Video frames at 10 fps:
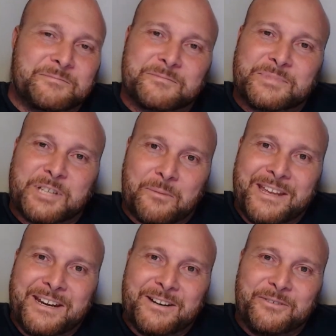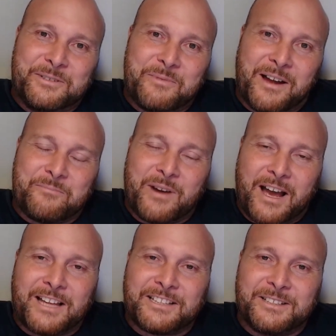something, and respond. But I'll
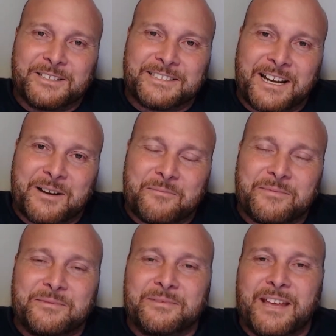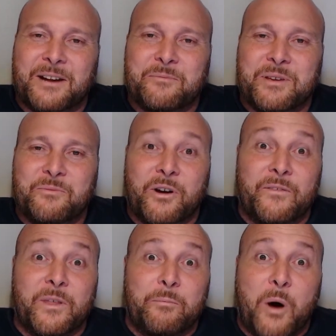have to look that up. That'll be one of
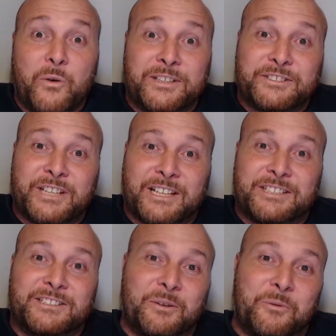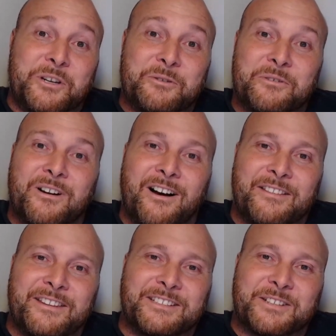the bonus sections that we do on
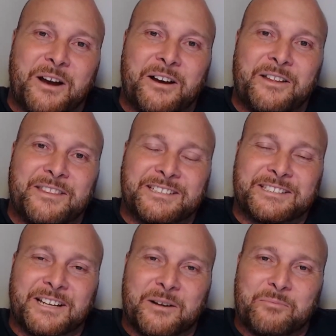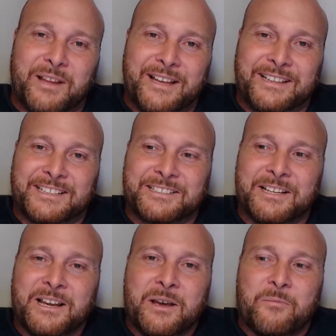this playlist.
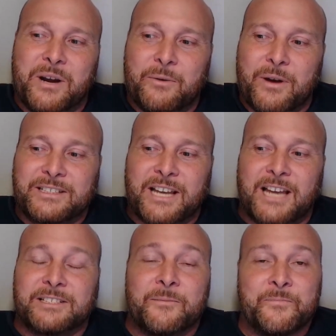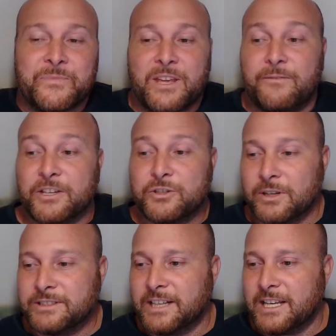But anyways, guys, if you
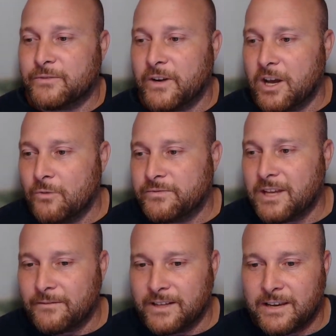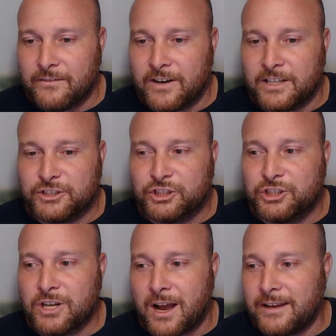enjoyed today's video, definitely give it a
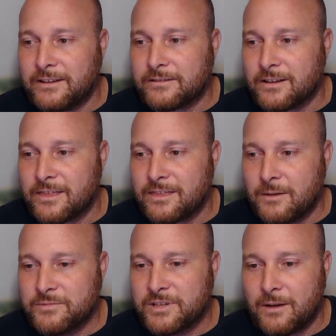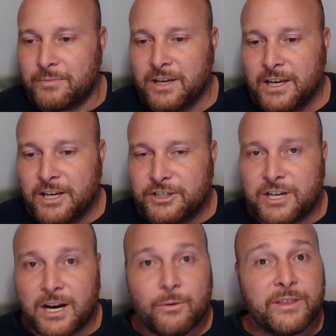giant thumbs up.
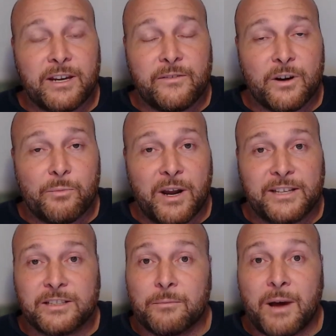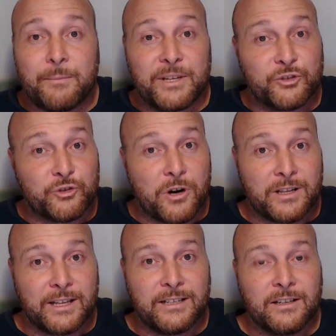Share it with any of your buddies that might be
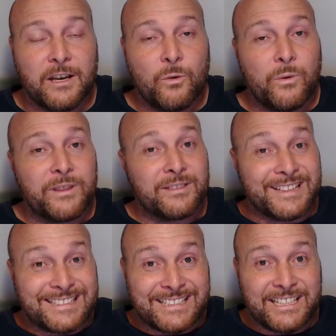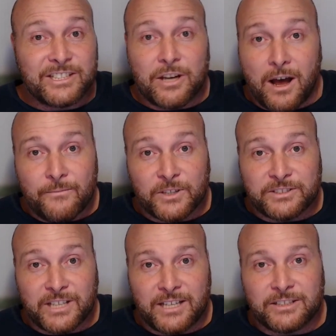struggling with listing
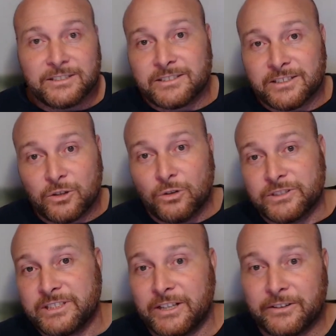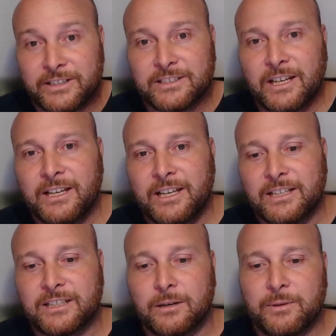conversations. This whole series is
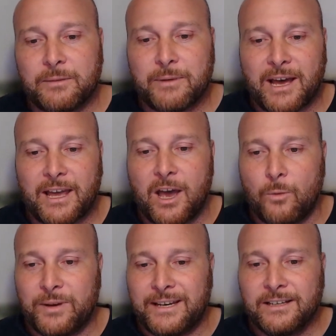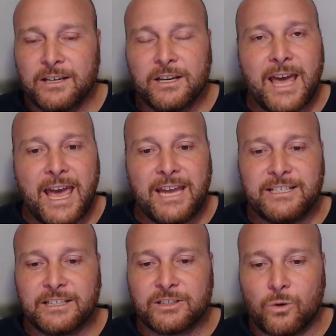going to be about helping
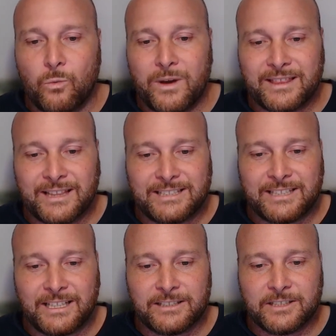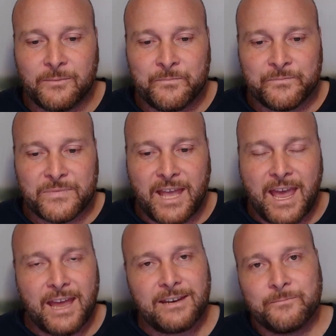agents with listings.
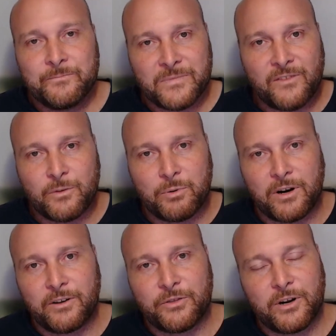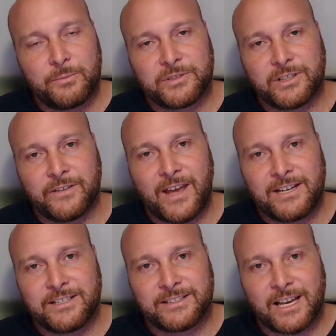And if you're part of 30% of
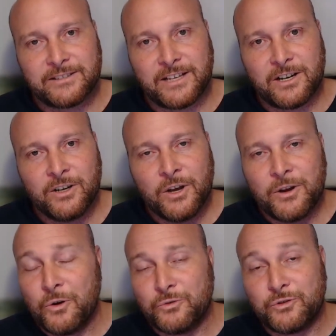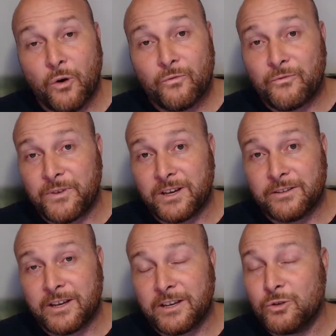agents out there who don't feel
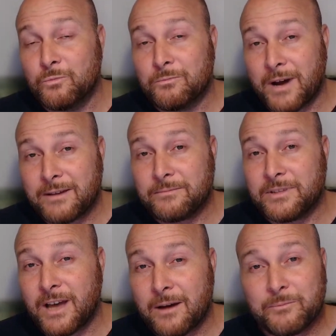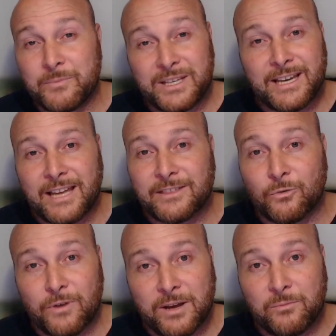that you might not be at the
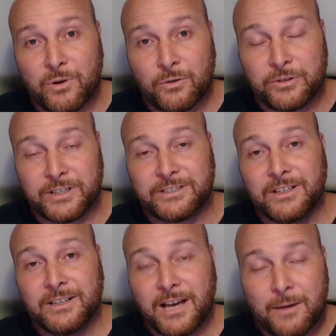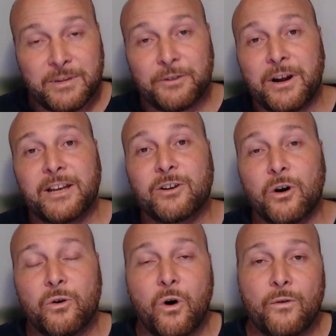right brokerage, I'm getting ready to
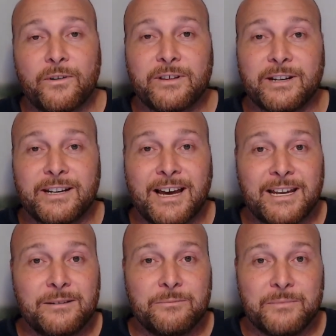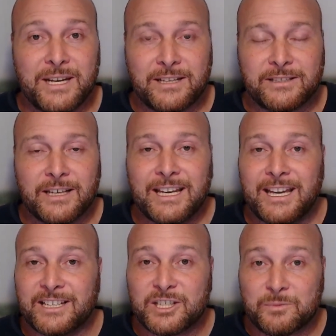go over the 9-minute
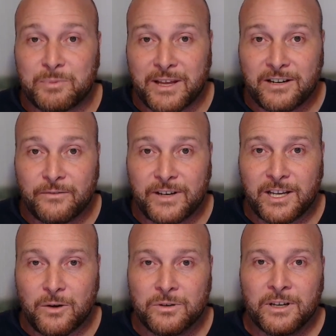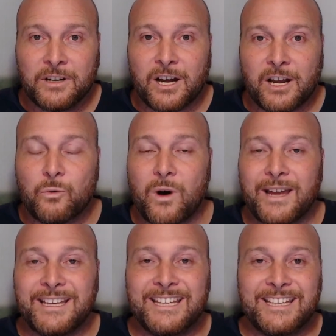explainer video on
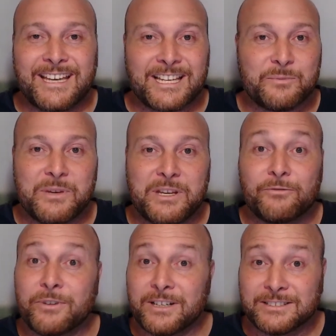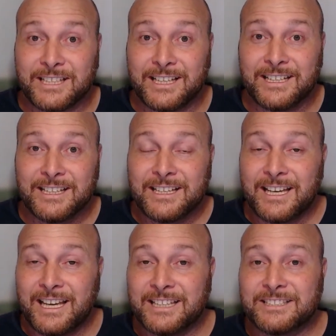why eXp Realty
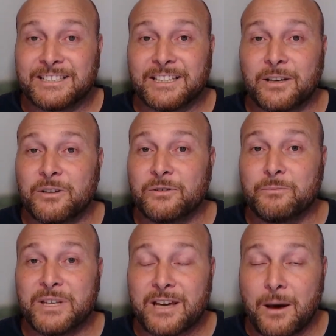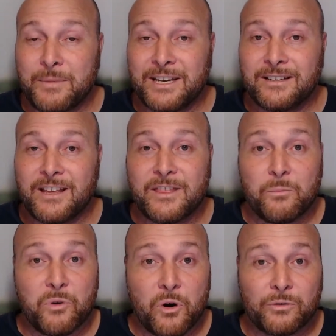is becoming the
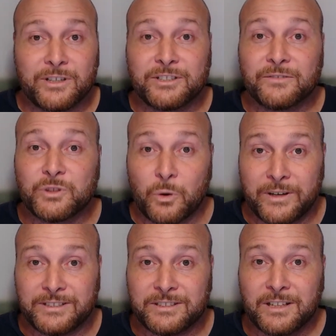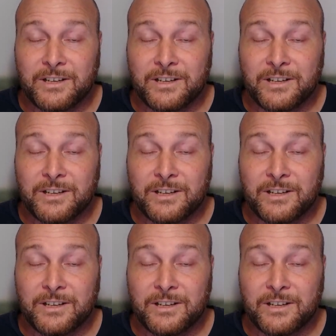brokerage of choice